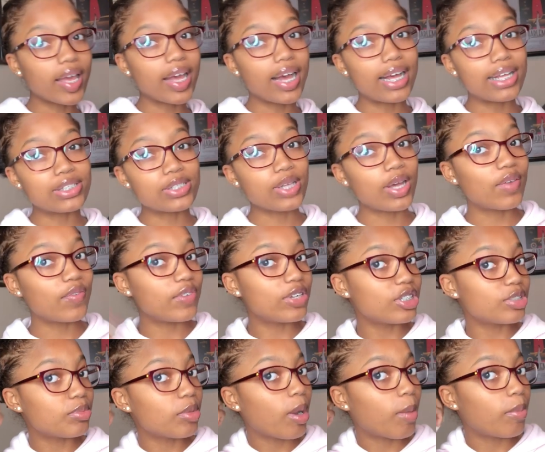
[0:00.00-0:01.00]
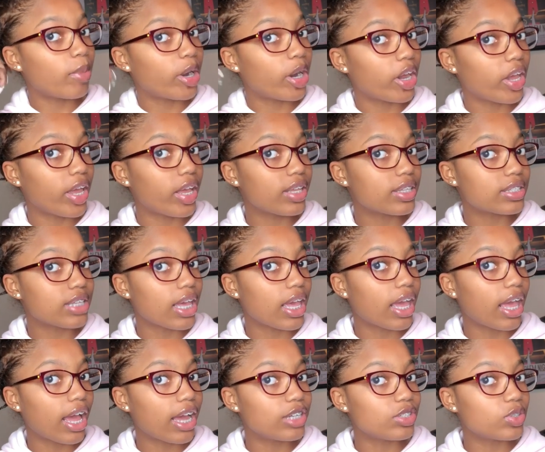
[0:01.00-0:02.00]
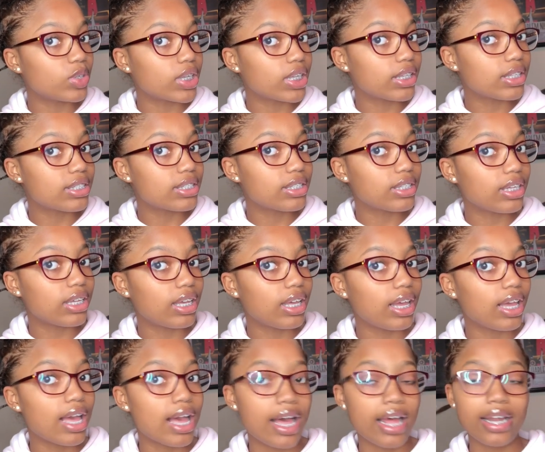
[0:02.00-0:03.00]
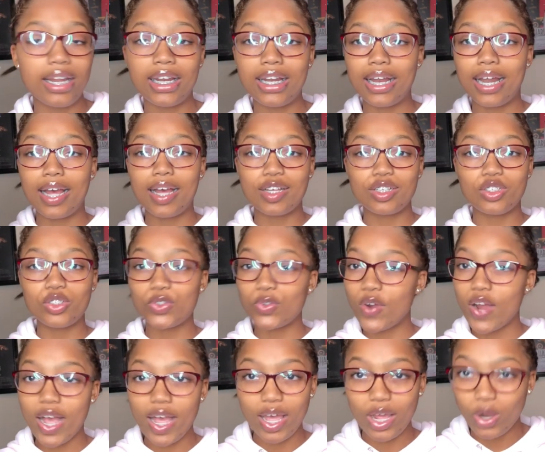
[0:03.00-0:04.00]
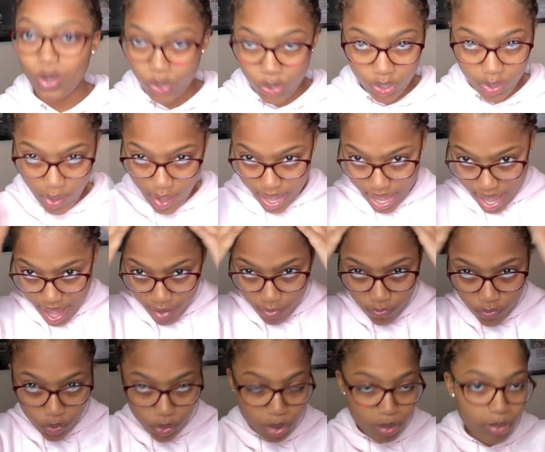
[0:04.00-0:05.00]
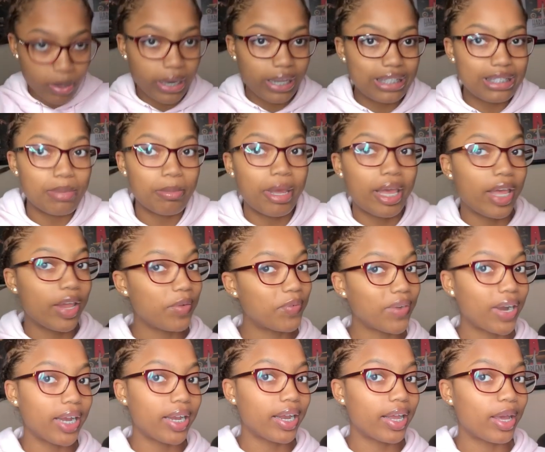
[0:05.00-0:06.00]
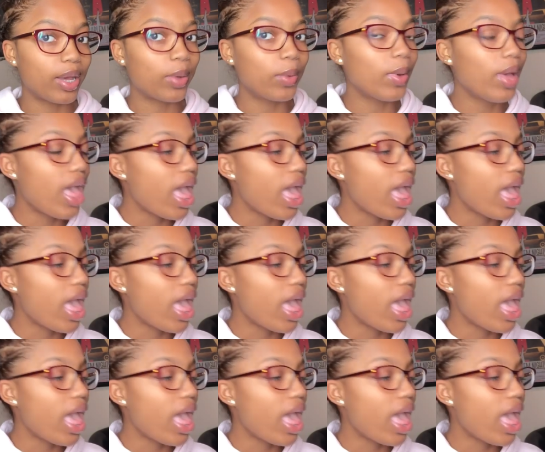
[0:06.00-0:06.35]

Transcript: guys, so I finished my braids and as you can see, I did not try at all. I have 4 braids in my head right now